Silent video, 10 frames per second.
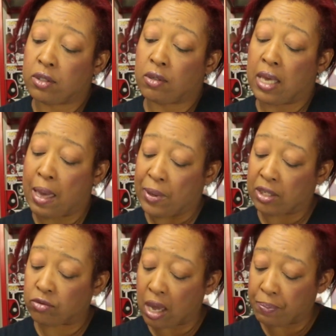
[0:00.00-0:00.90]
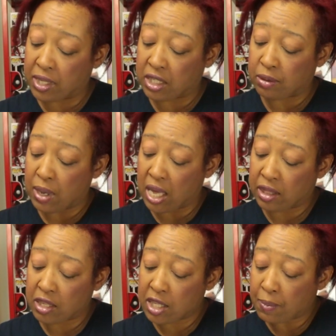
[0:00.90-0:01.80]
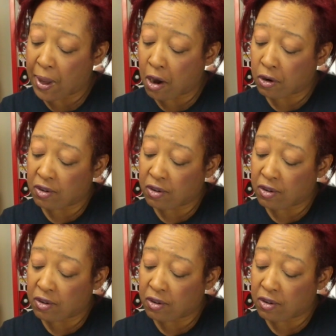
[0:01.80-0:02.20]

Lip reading: So the Epic Drop this month, the power